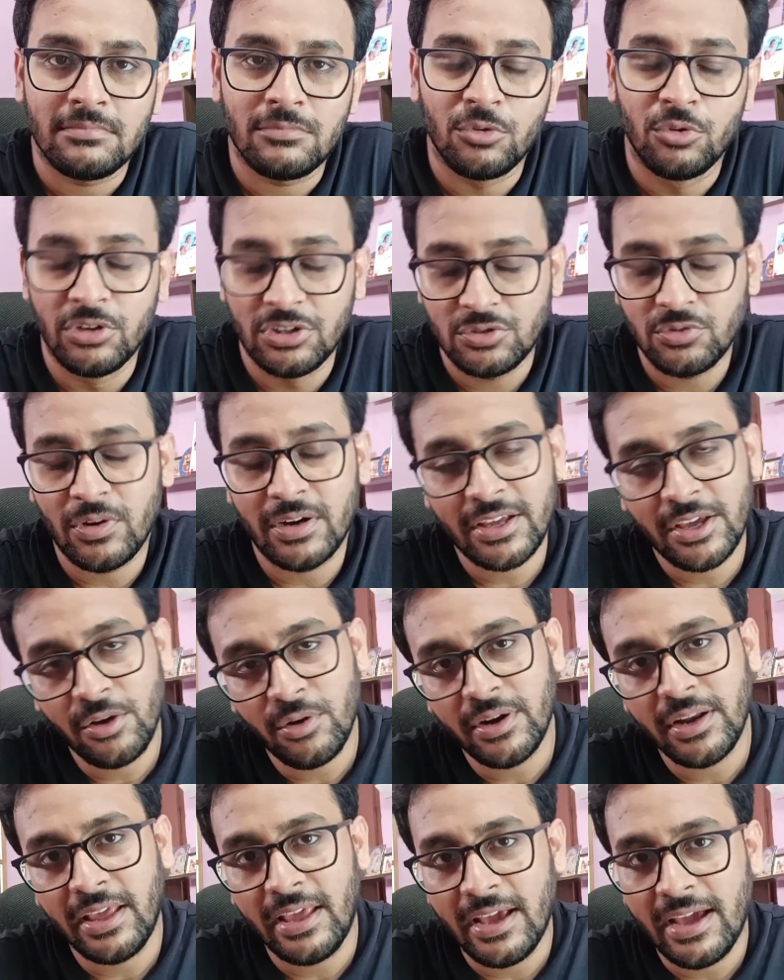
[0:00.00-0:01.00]
who is working
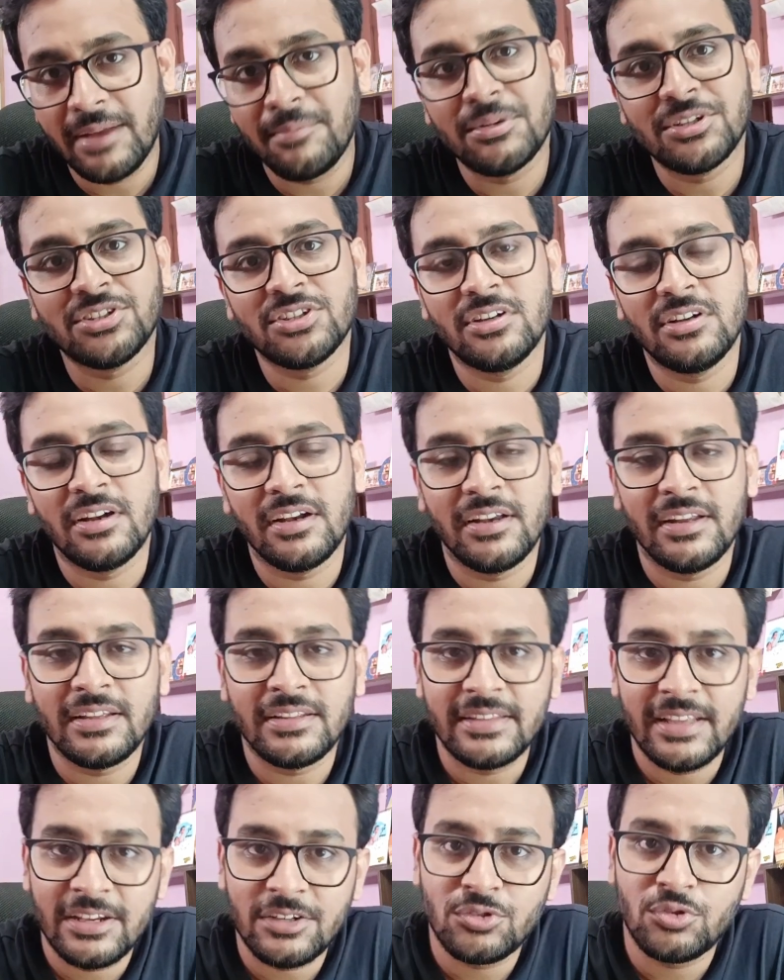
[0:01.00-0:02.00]
on AI and machine learning,
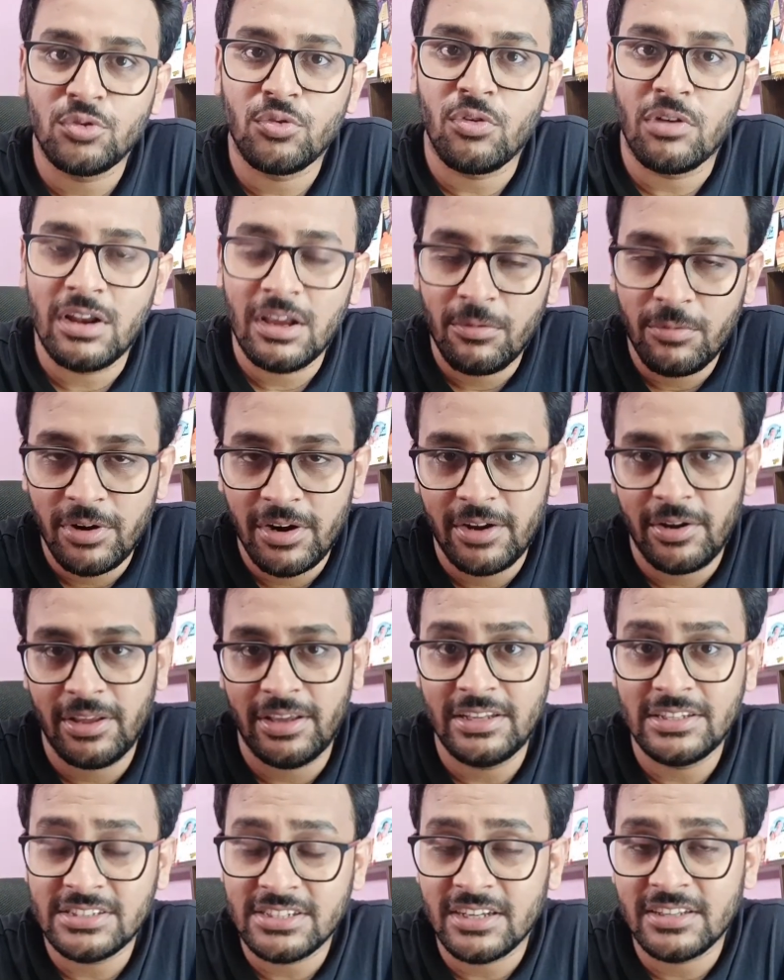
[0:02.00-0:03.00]
they used to collaborate
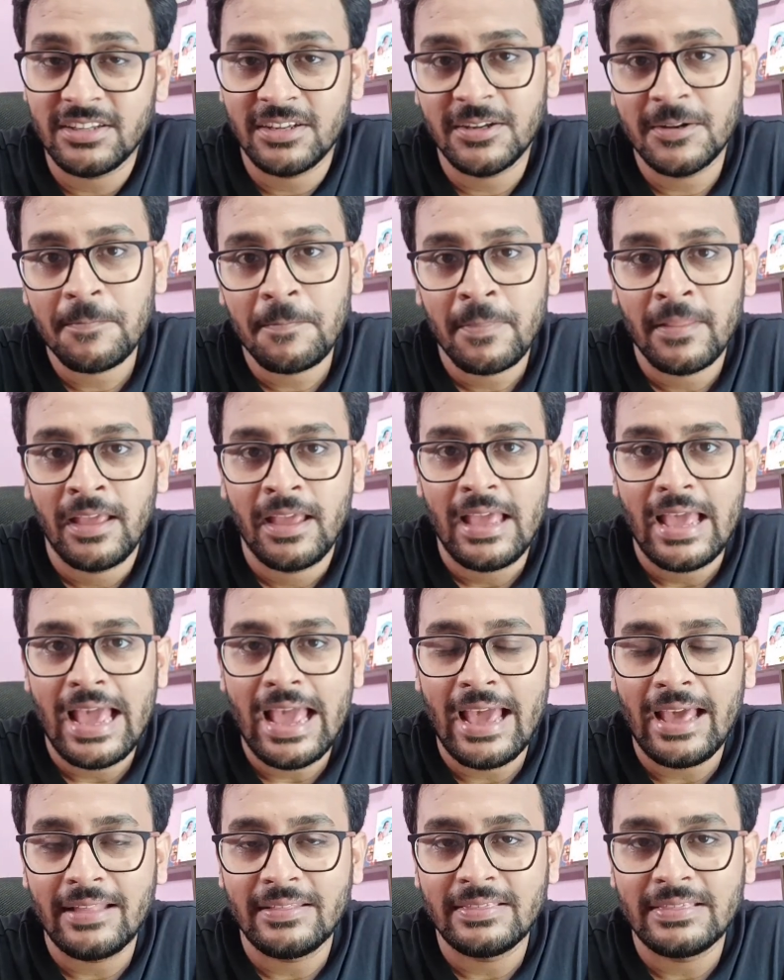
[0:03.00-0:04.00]
each other,
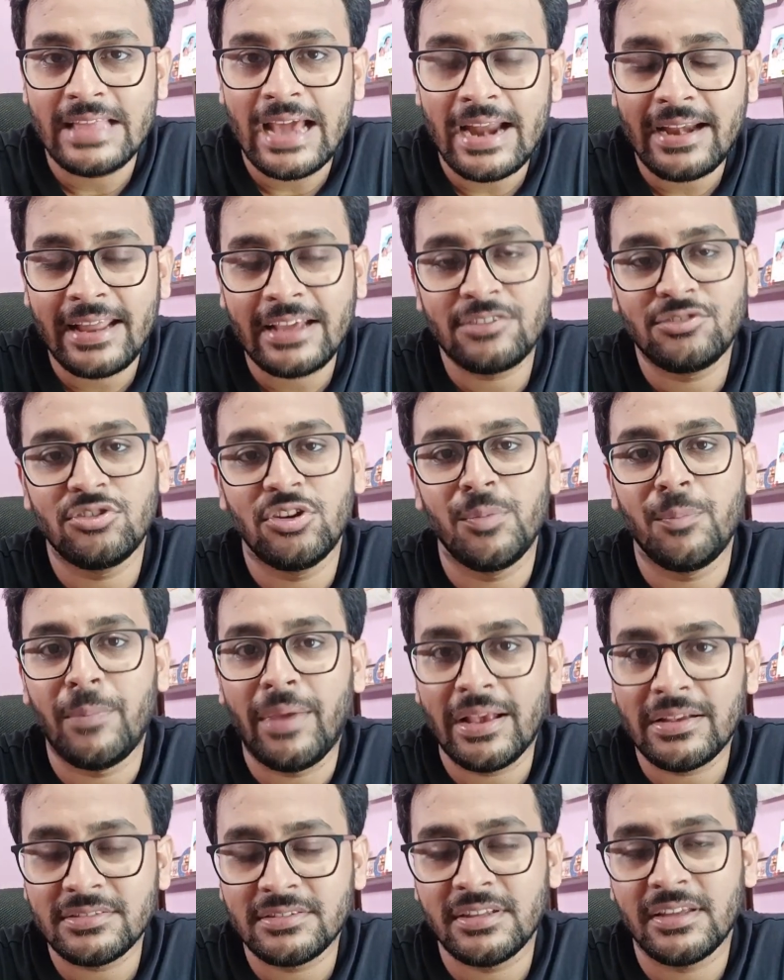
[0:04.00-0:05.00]
and that actually
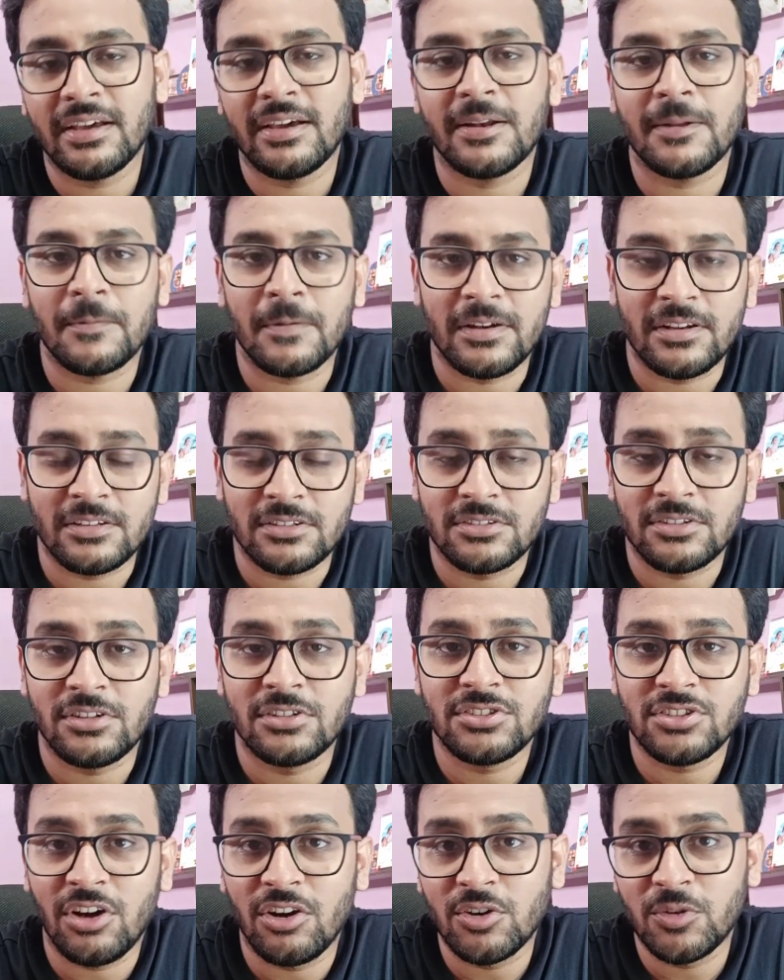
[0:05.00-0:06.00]
makes their
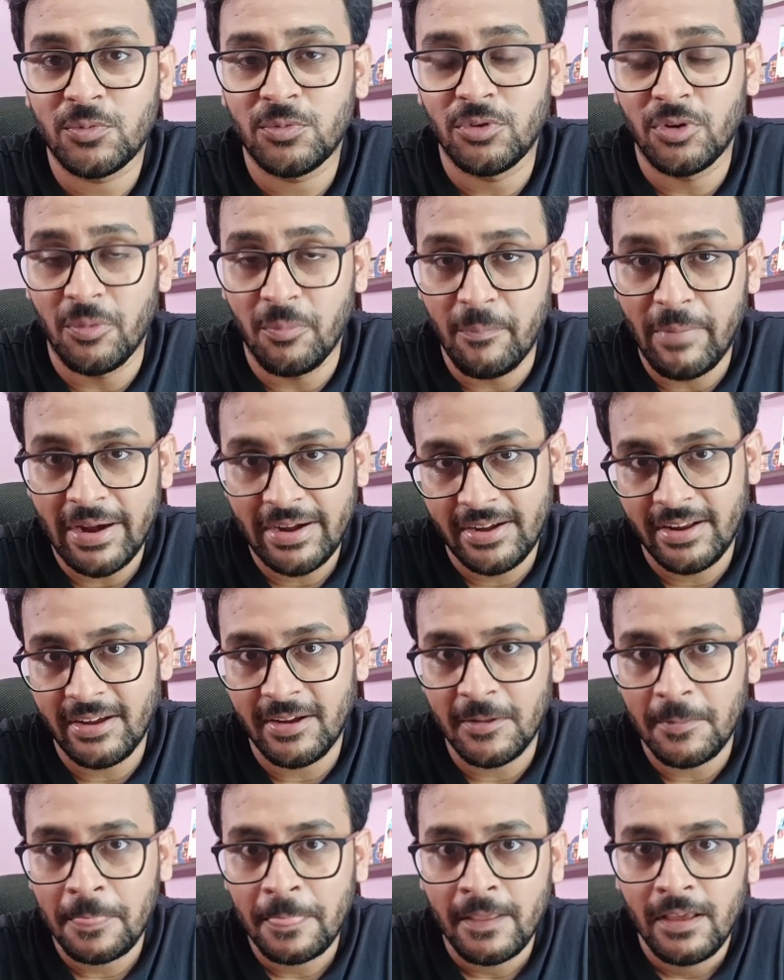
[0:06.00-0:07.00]
research output better.